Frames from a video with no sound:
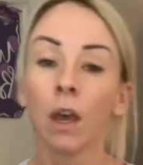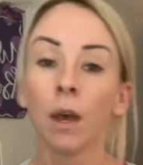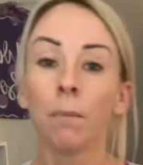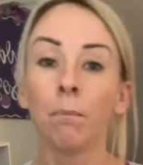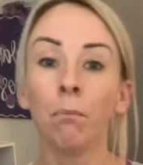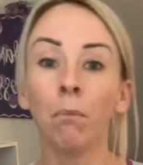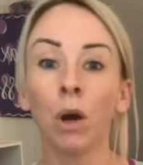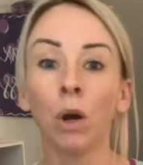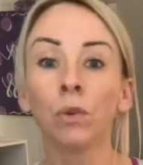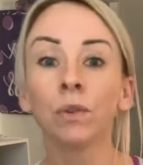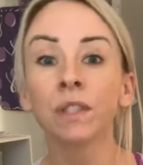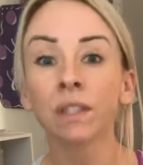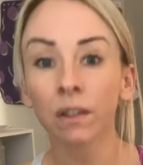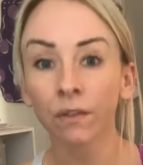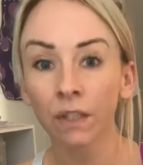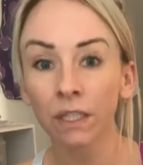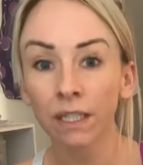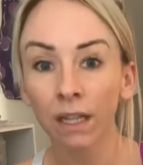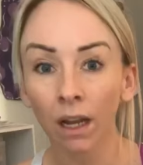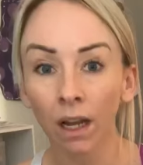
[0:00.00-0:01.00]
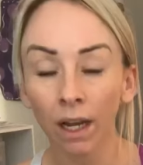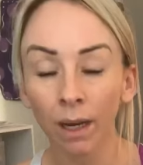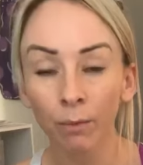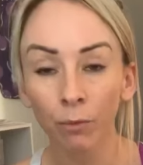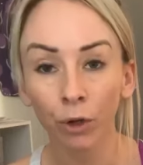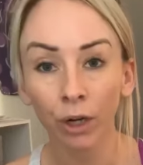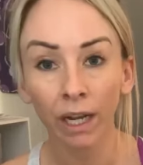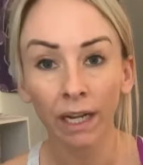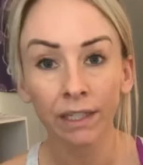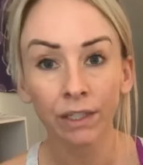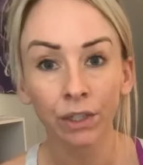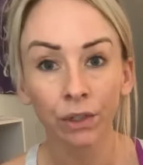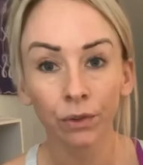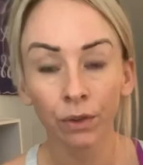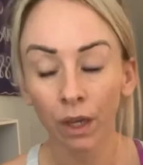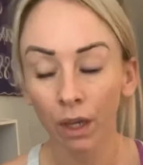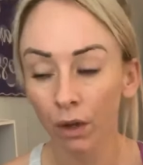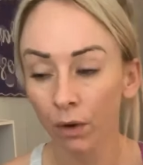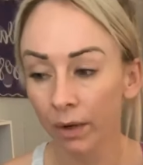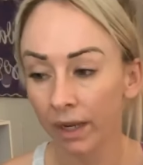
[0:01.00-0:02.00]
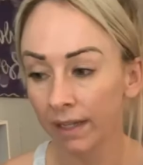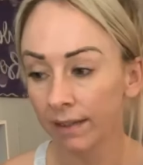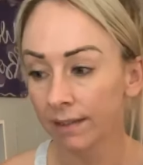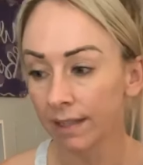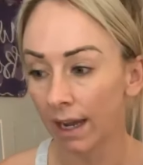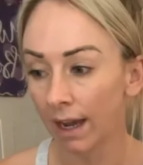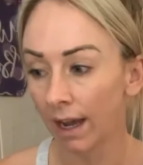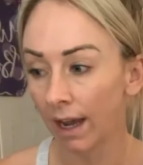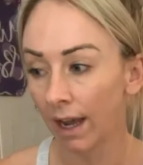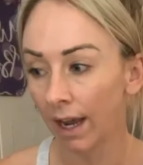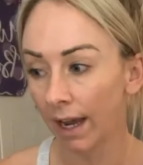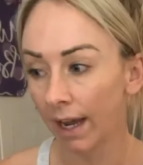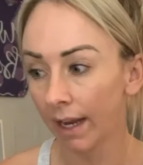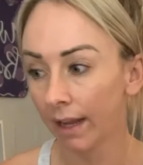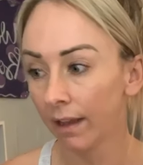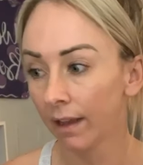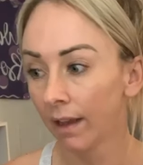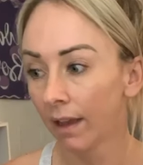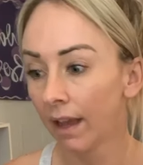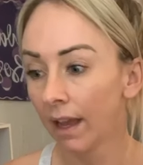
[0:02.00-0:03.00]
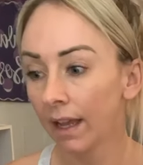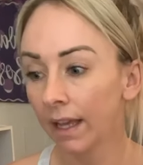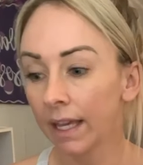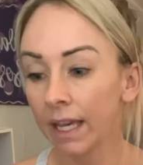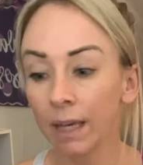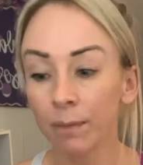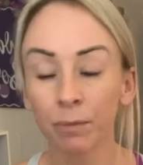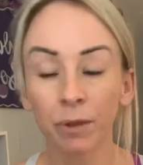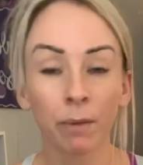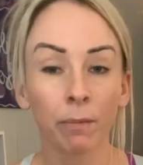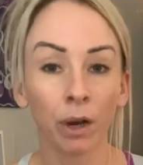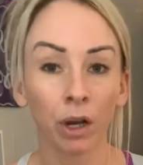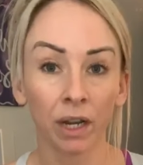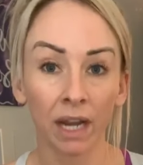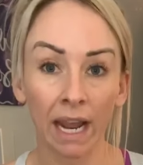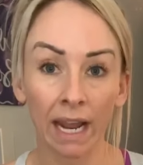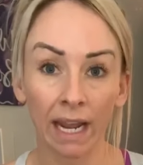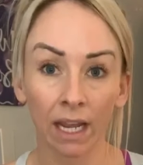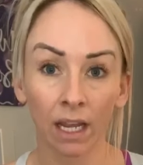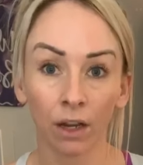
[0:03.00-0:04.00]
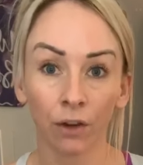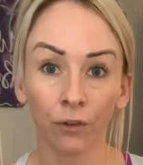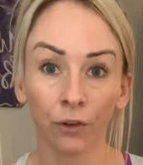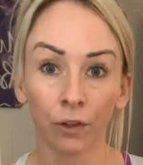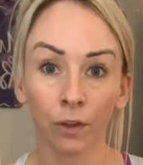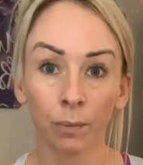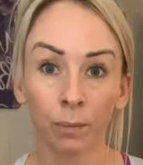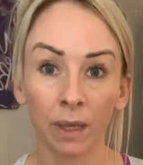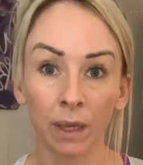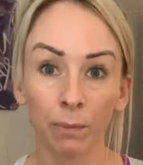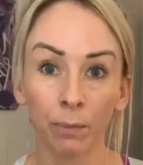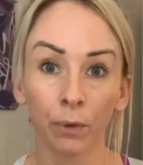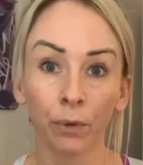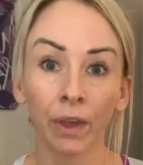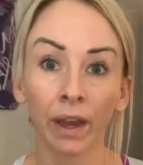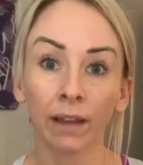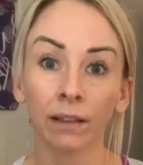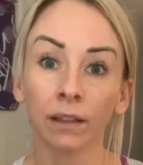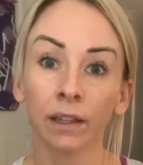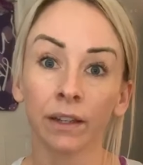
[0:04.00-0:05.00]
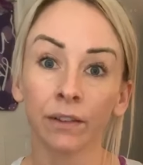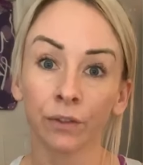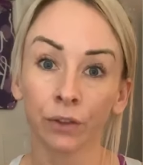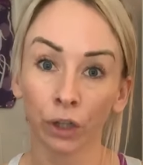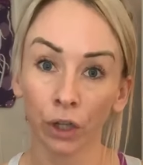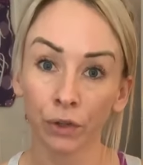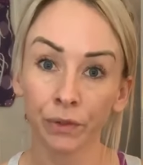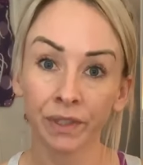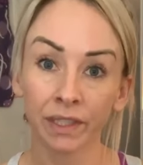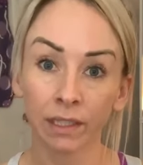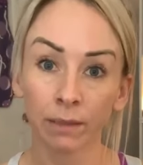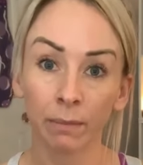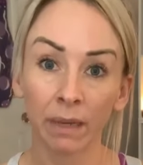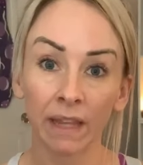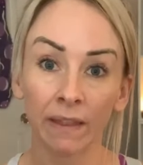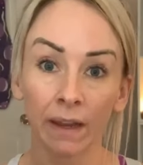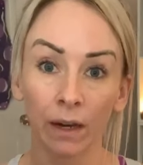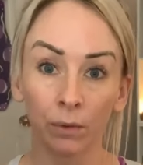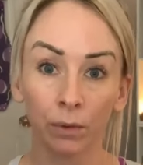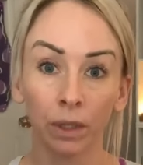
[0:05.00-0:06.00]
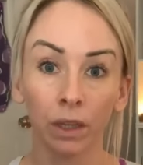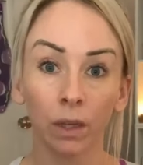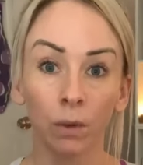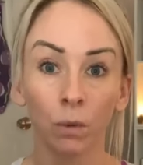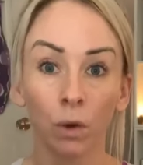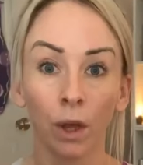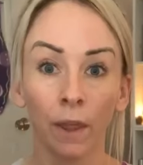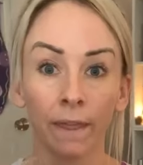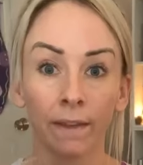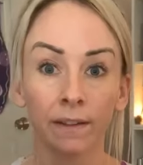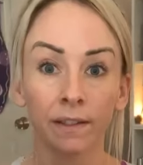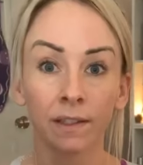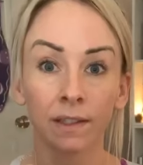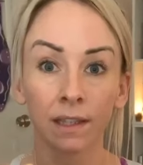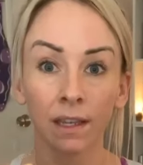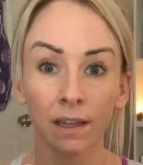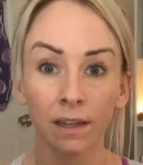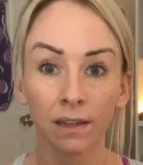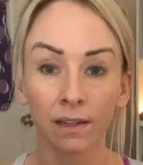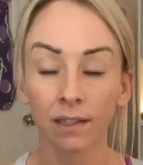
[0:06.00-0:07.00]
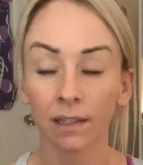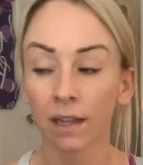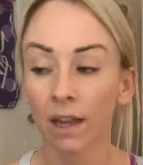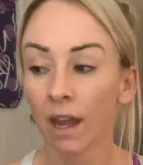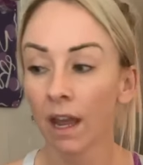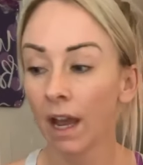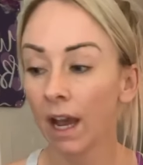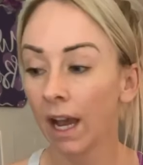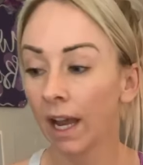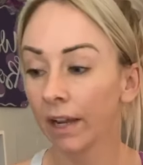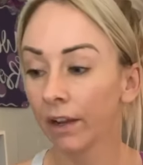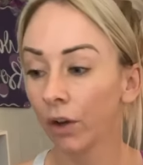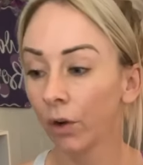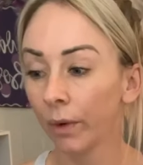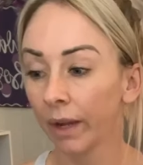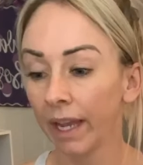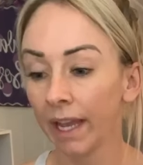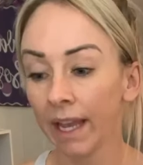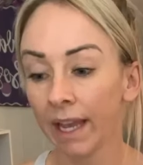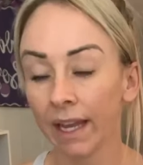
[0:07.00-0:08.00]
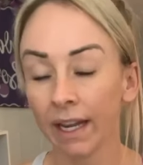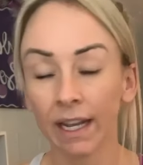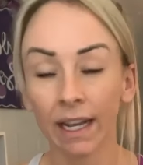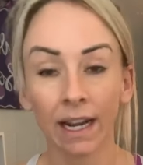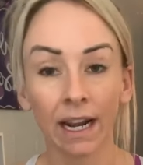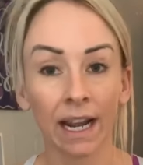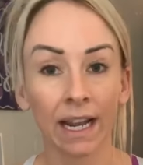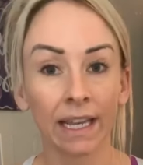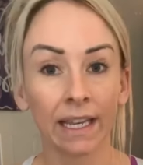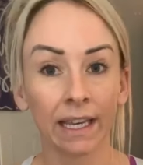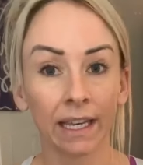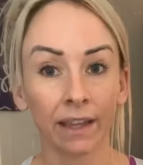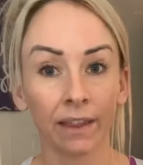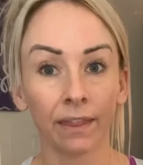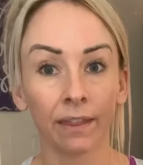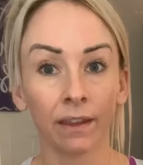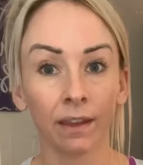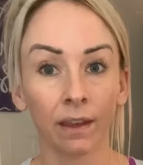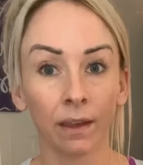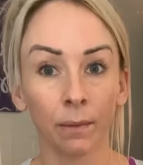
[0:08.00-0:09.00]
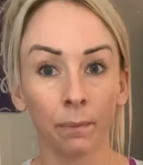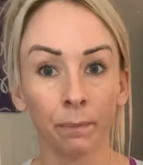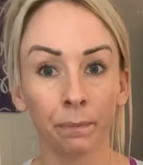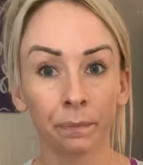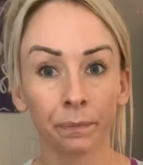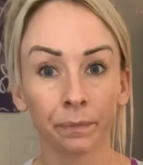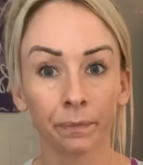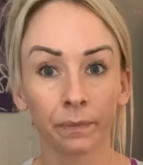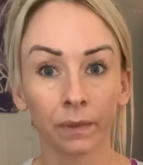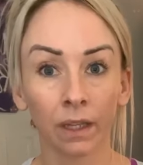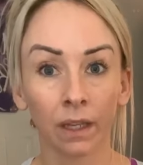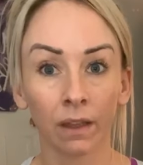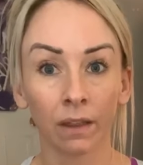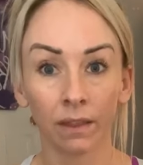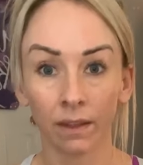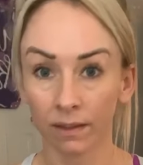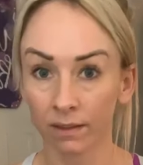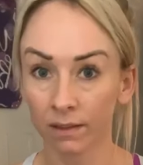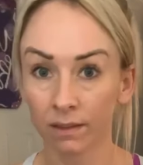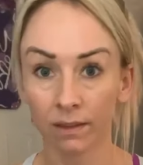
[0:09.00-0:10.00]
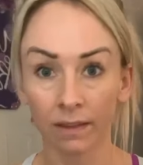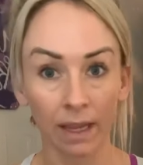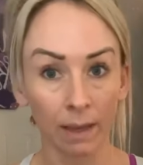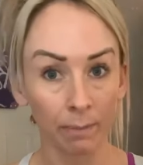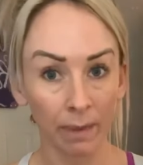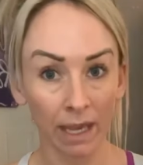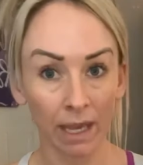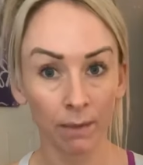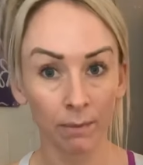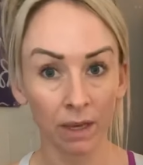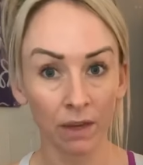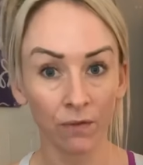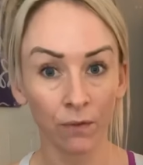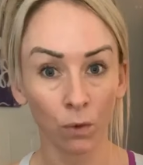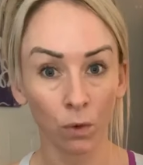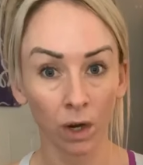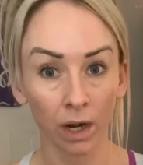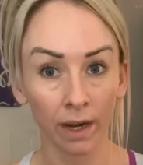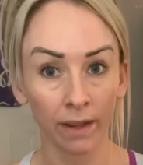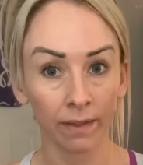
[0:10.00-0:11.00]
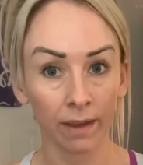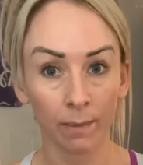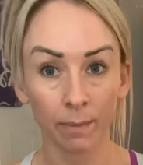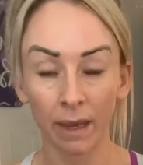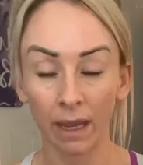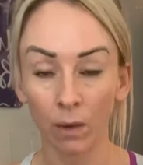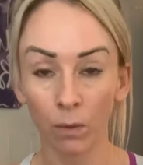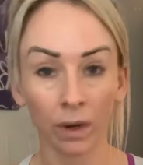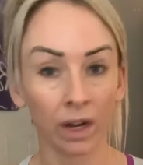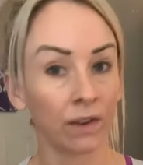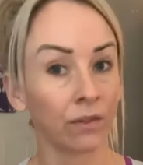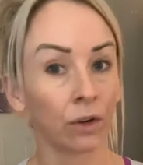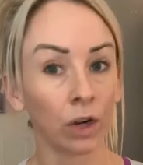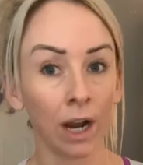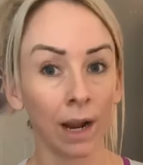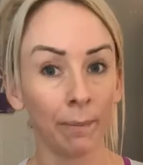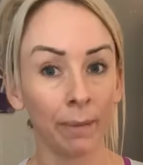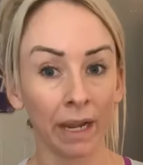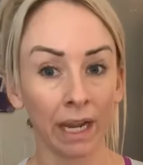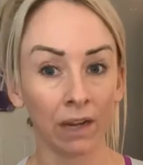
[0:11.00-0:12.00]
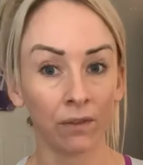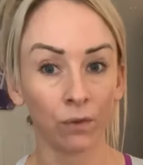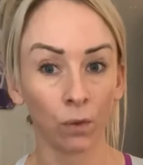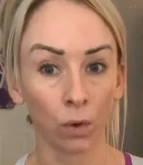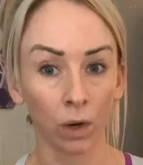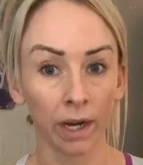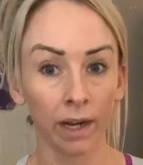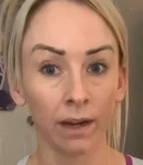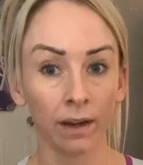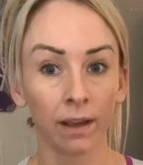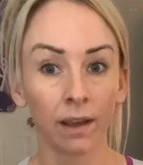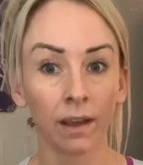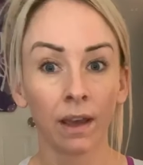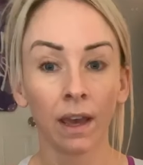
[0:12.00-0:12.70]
Most of the time what I do though is I keep them on hand for the people that live close to me that really want this scent. I go ahead and I get them this. They pay me for it. They pay whatever I paid for it.